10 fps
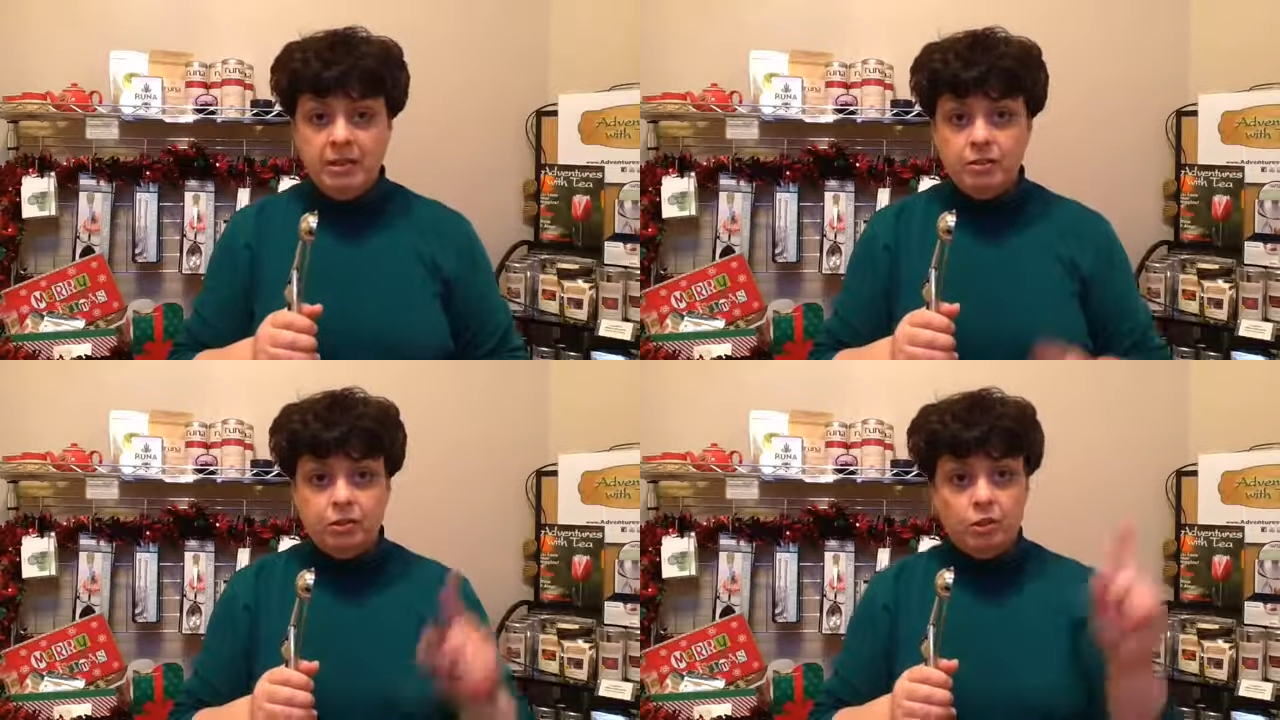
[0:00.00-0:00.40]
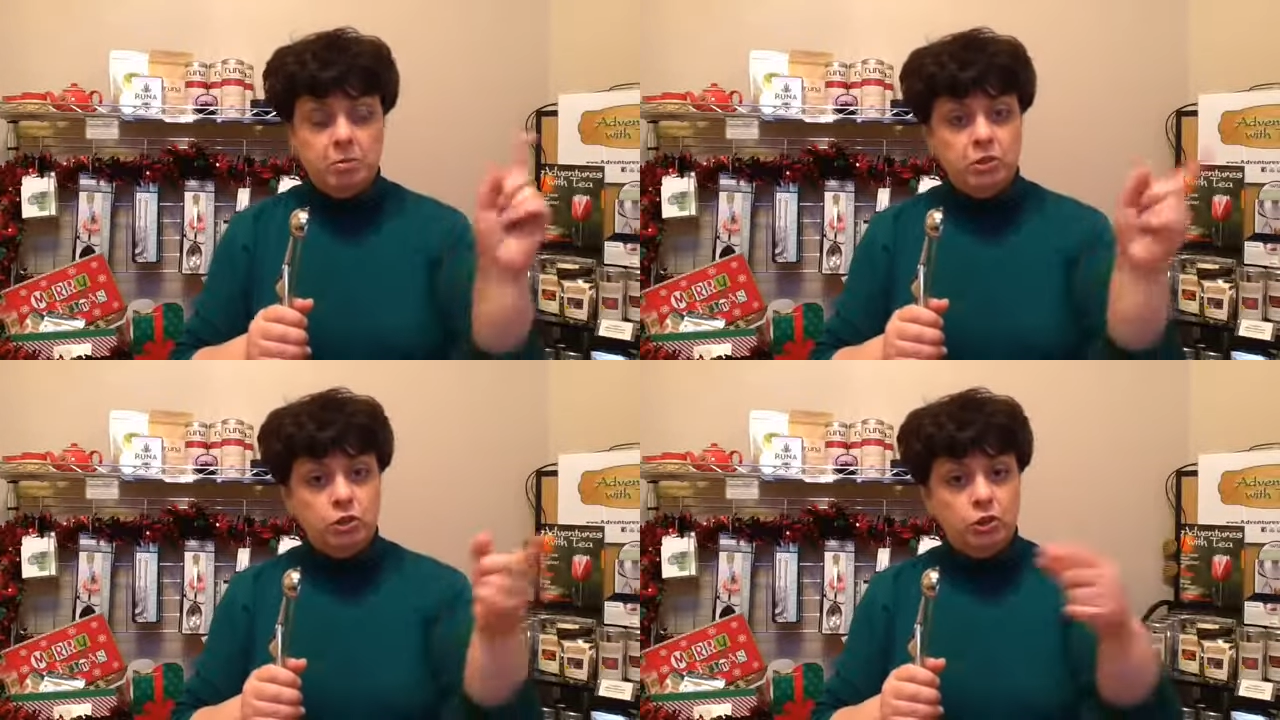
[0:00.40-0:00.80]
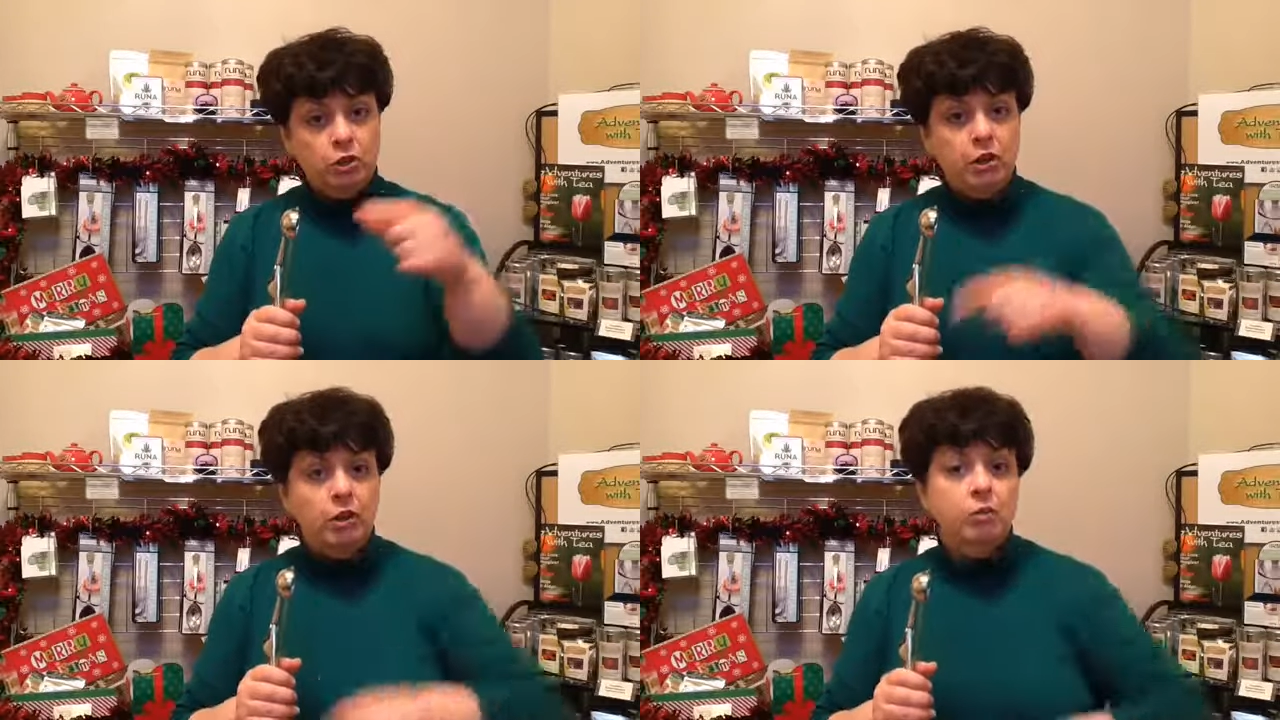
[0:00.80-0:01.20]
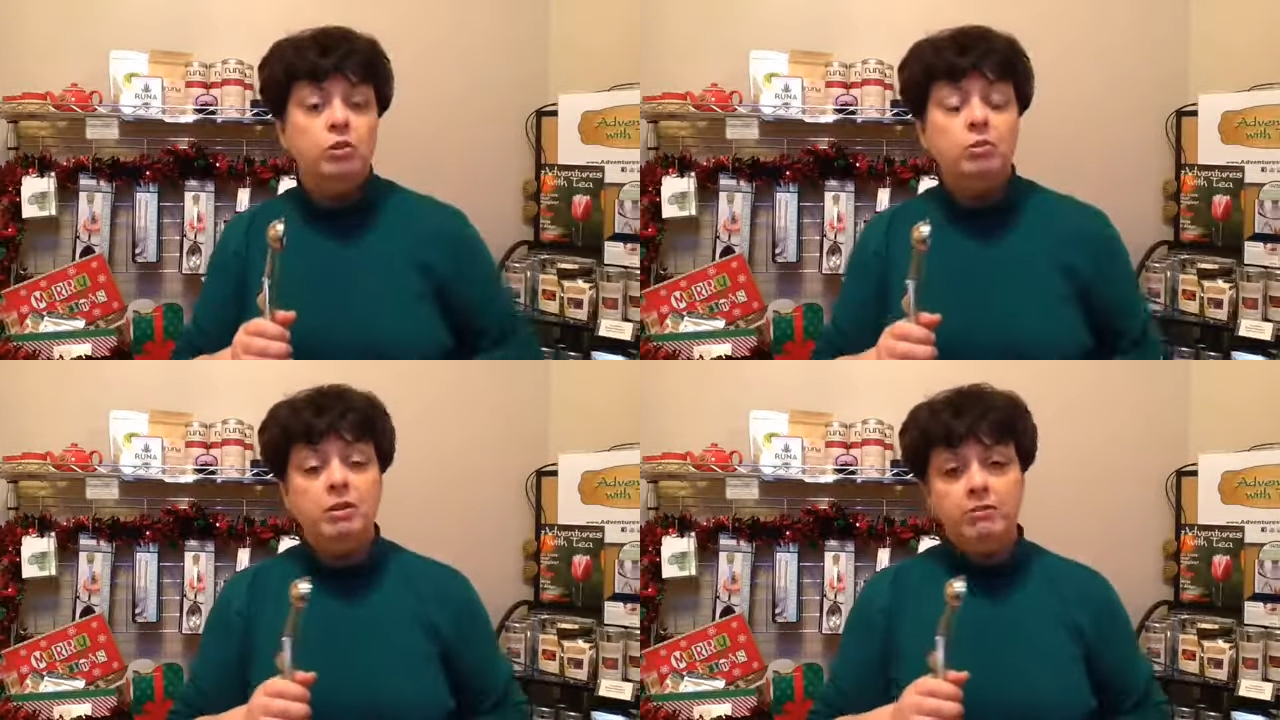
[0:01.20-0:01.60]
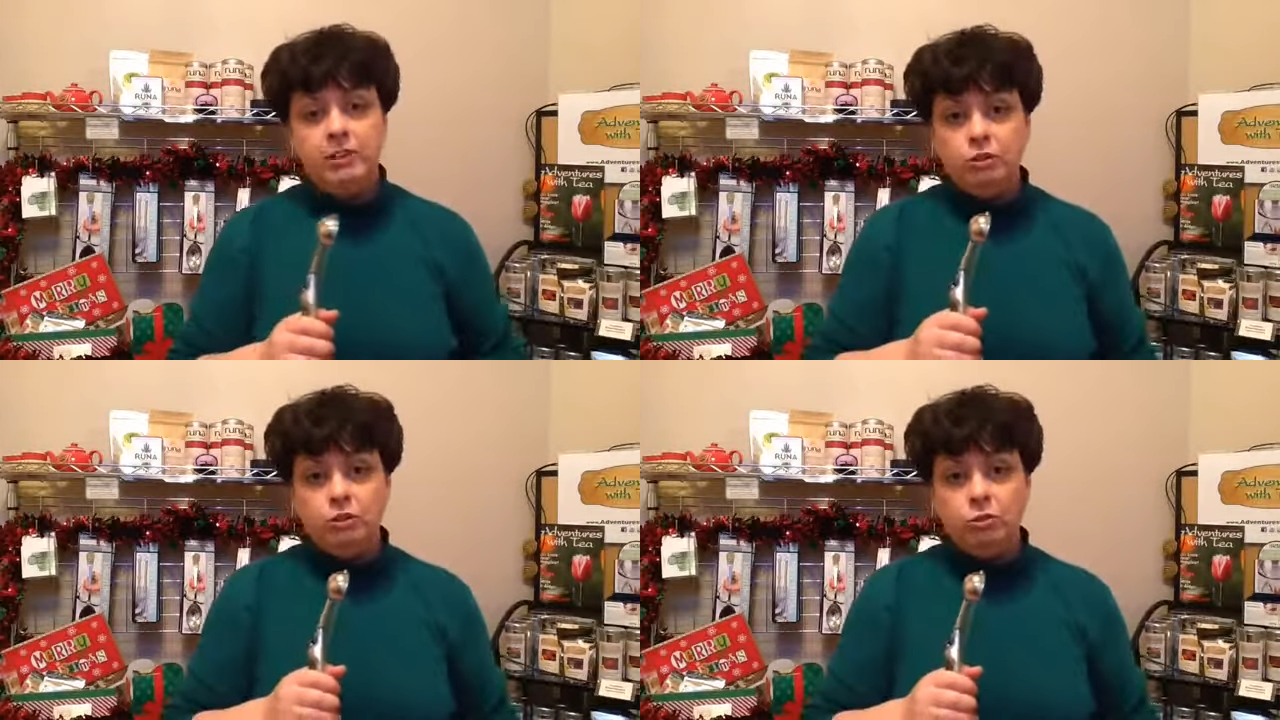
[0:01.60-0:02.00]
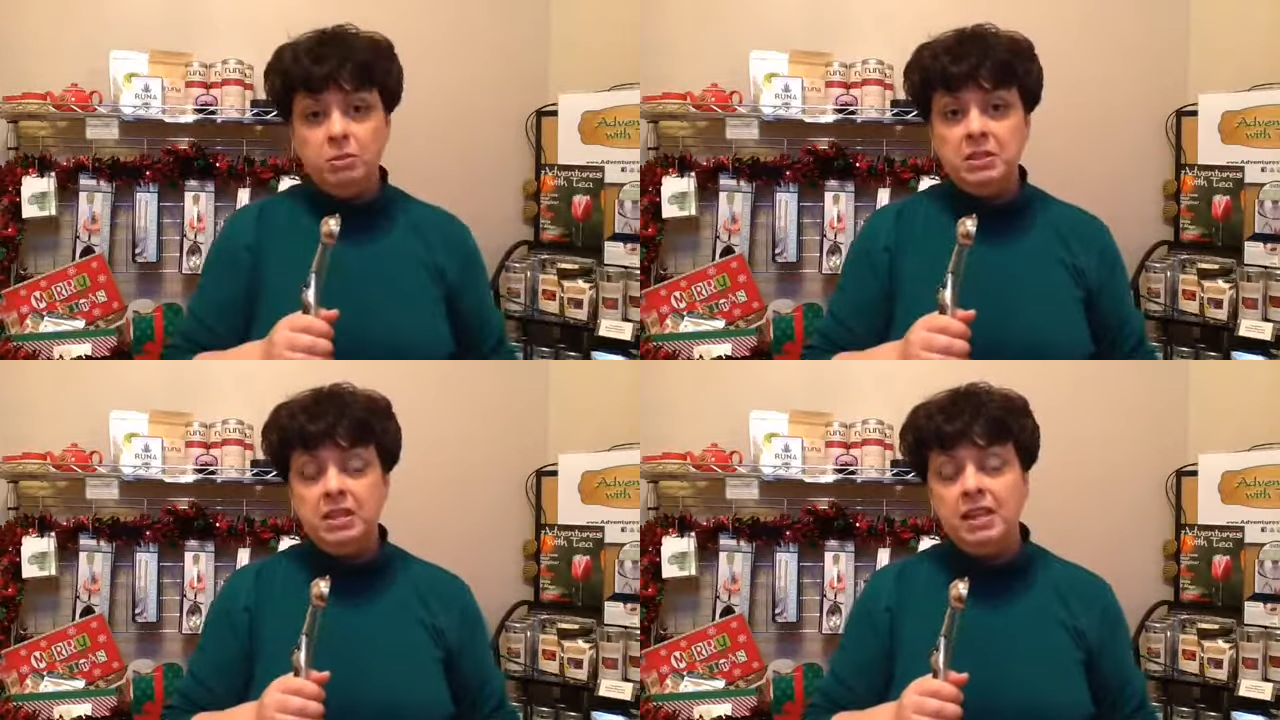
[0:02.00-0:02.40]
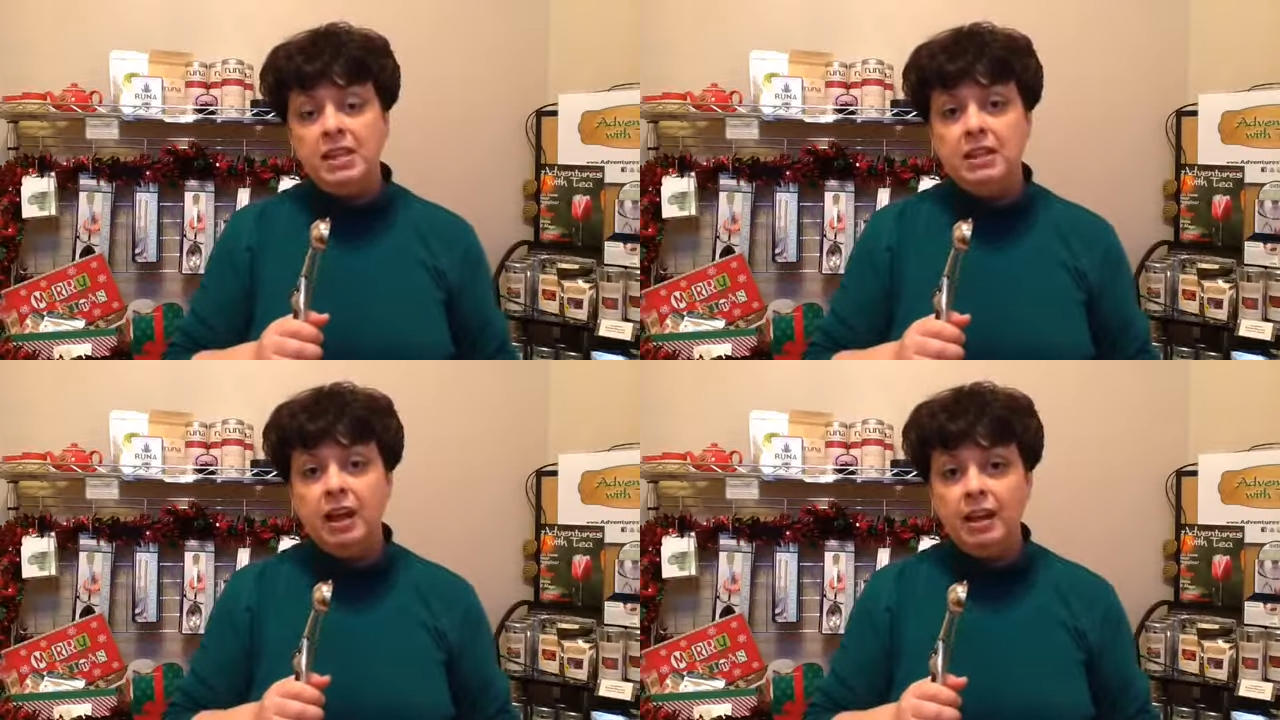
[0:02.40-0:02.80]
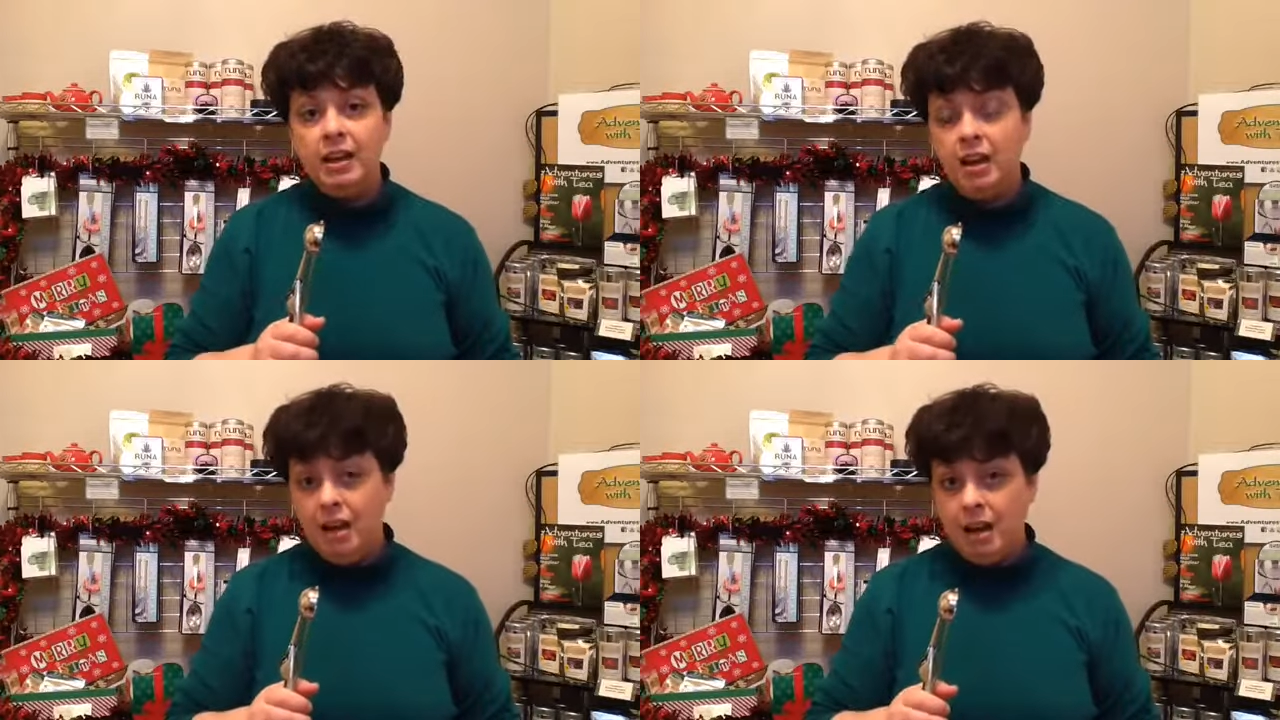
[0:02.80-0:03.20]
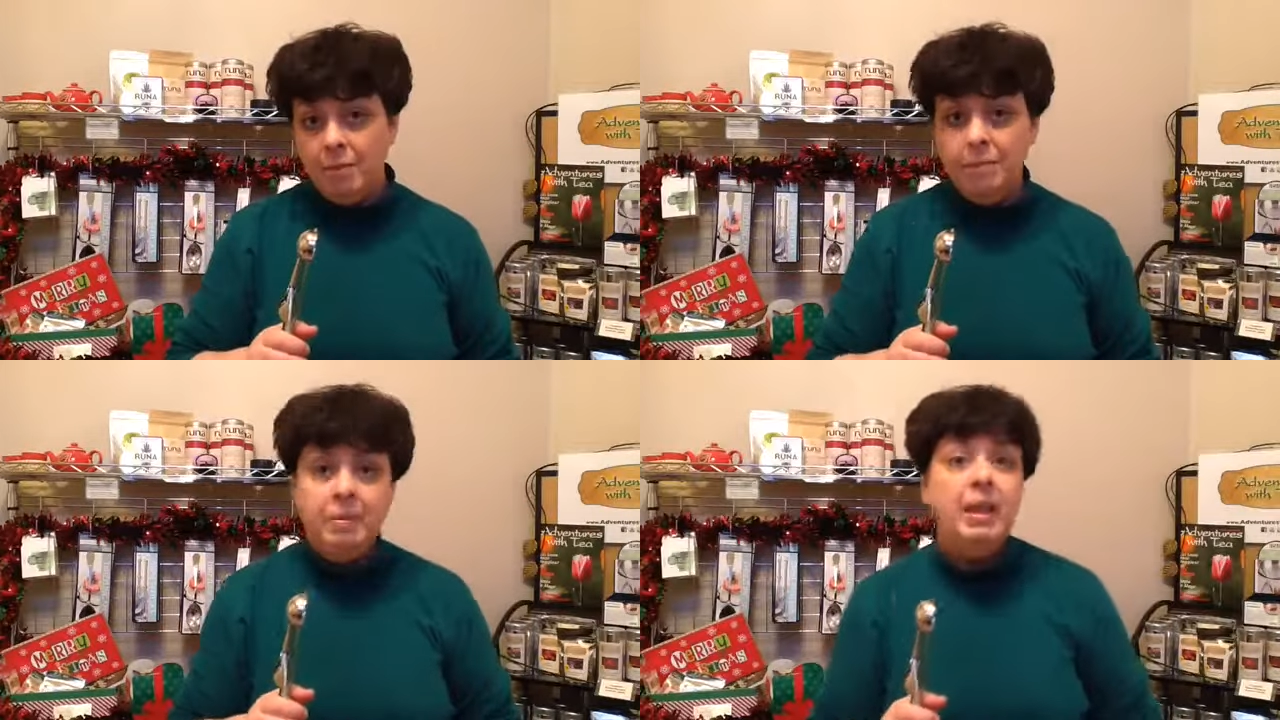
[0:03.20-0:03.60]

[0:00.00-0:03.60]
So be sure and go to adventureswithtea.com.